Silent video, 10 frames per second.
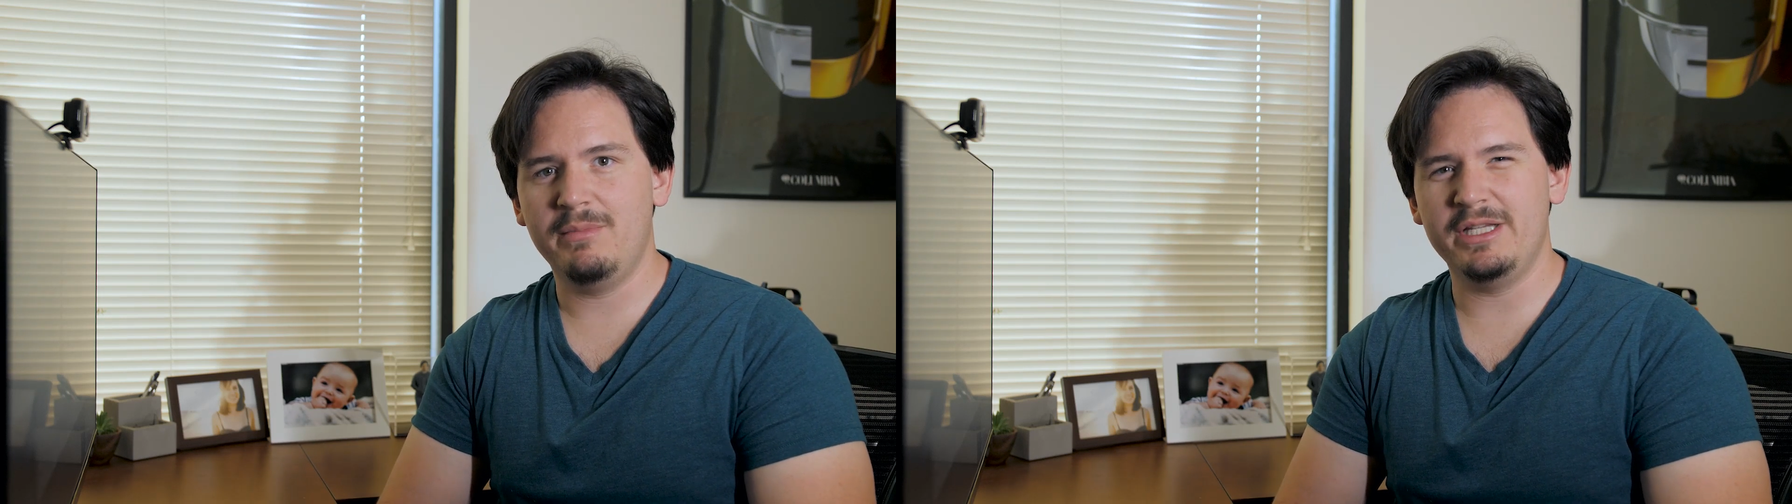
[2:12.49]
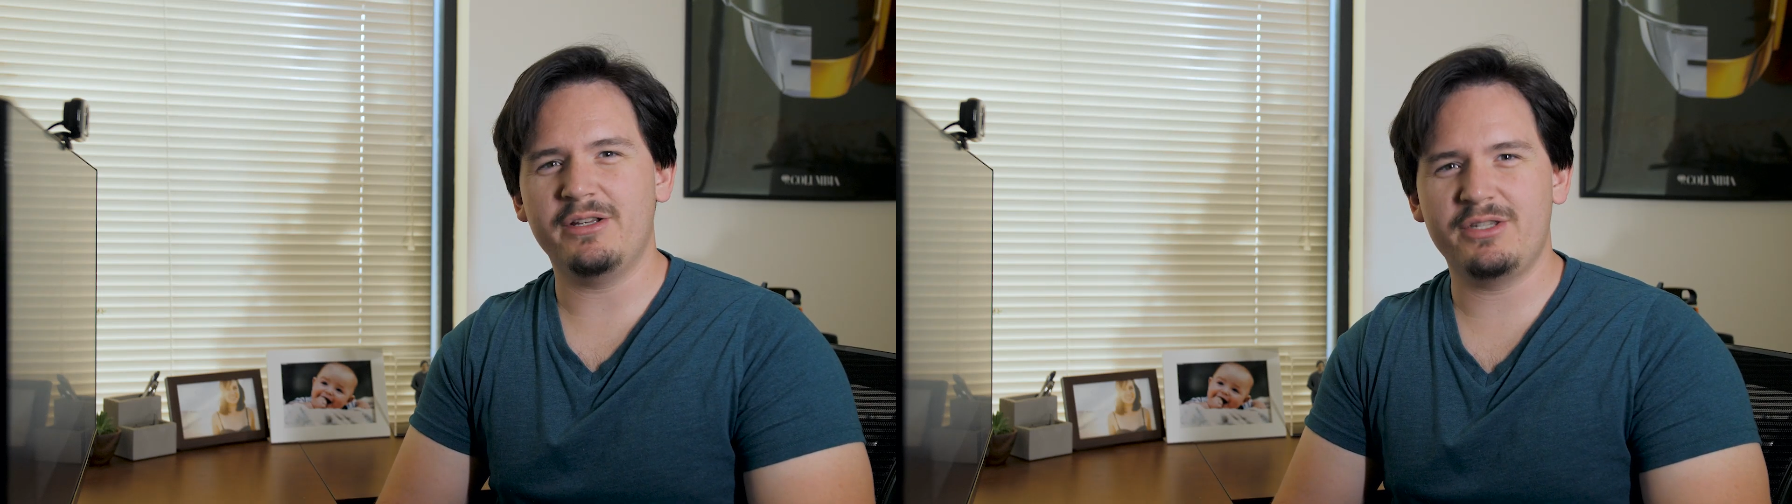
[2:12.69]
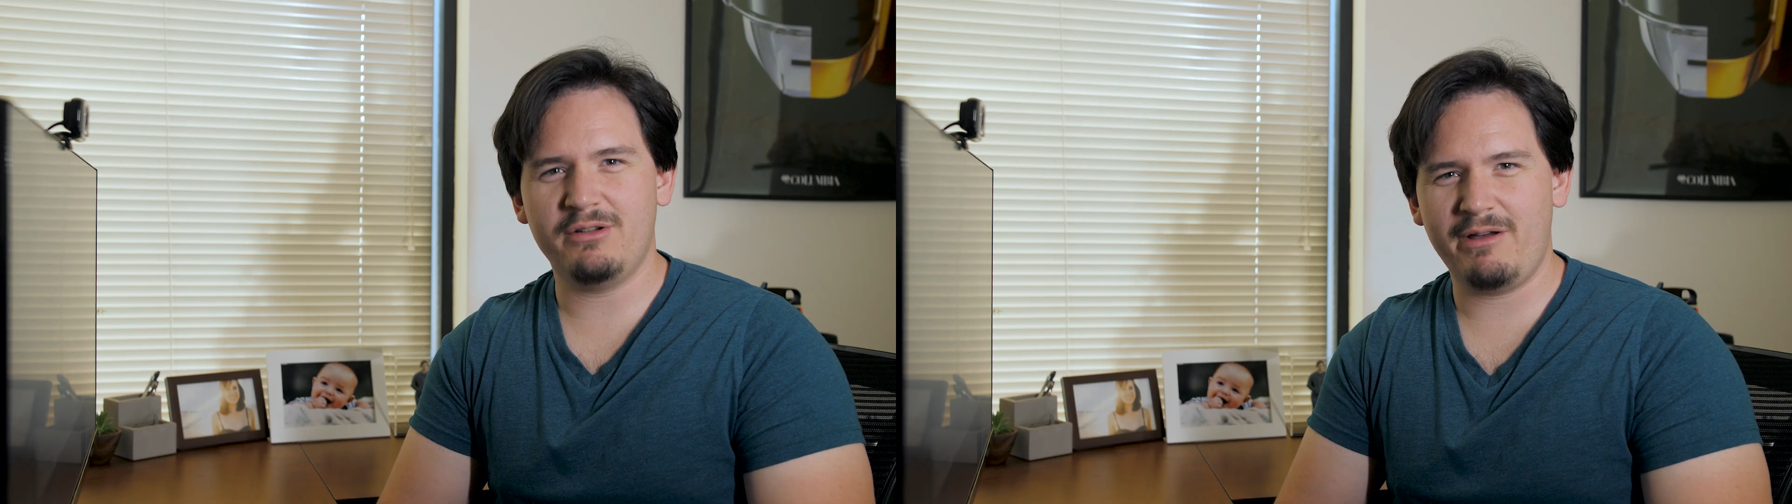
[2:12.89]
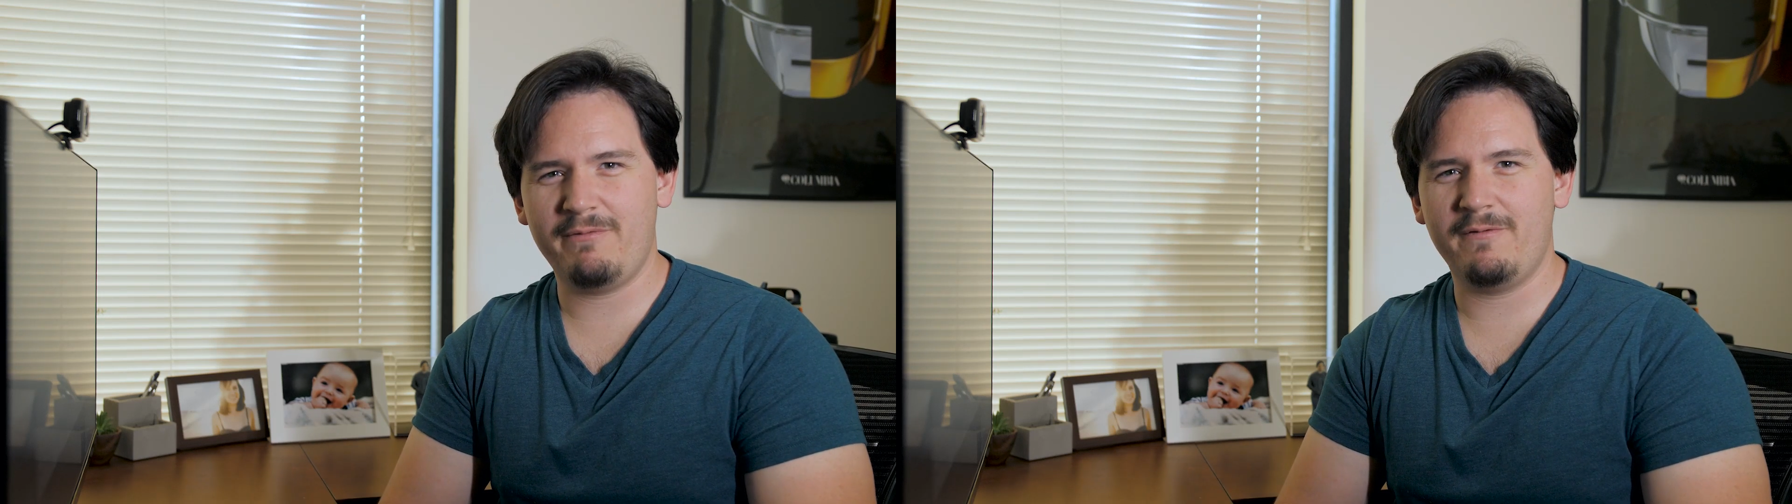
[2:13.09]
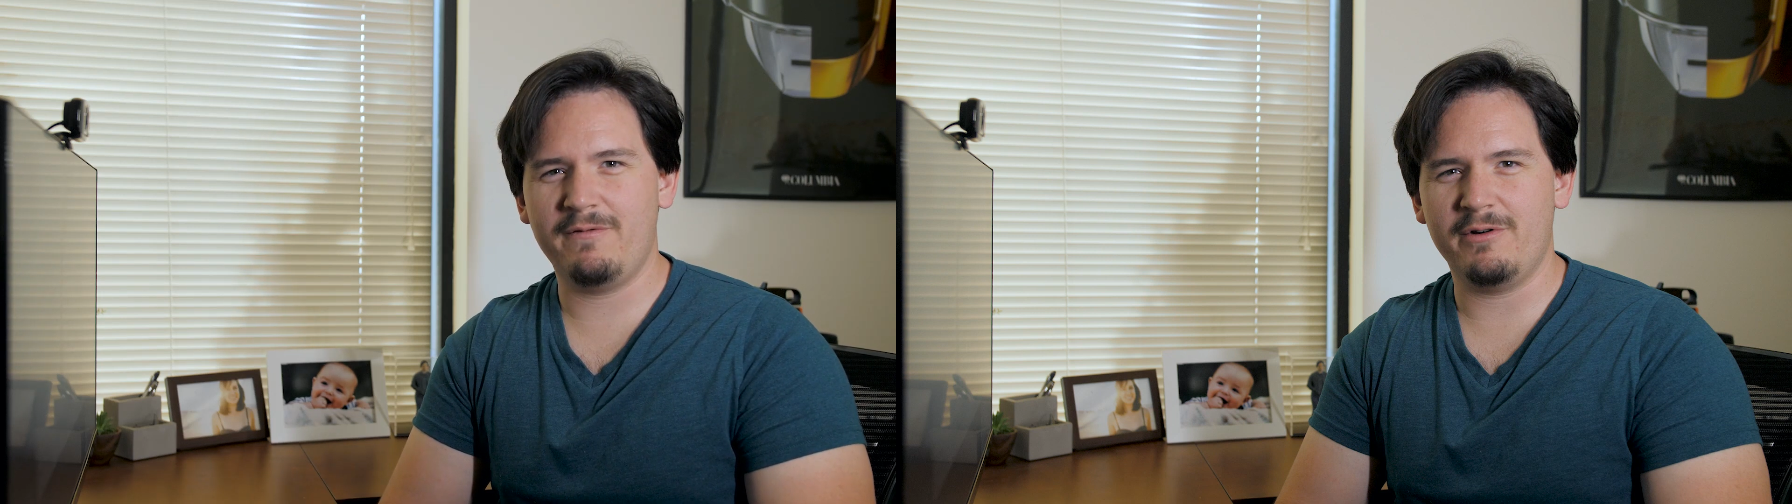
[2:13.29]
but it's also
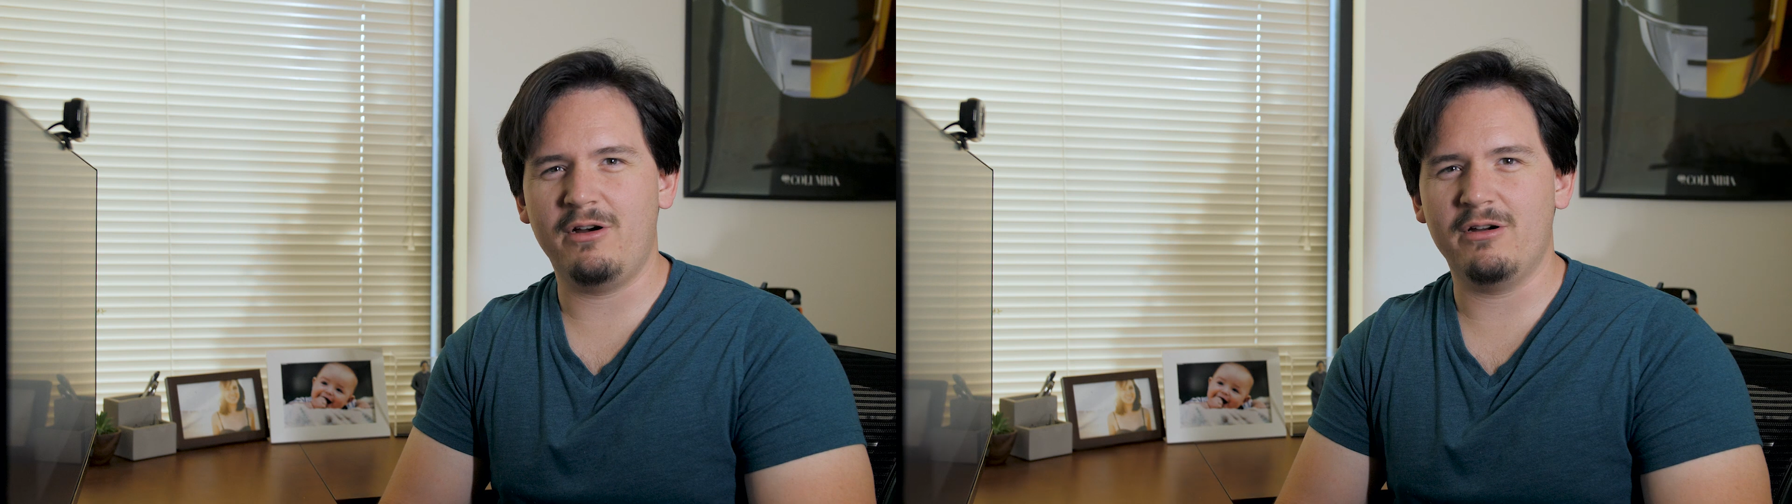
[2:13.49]
helpful for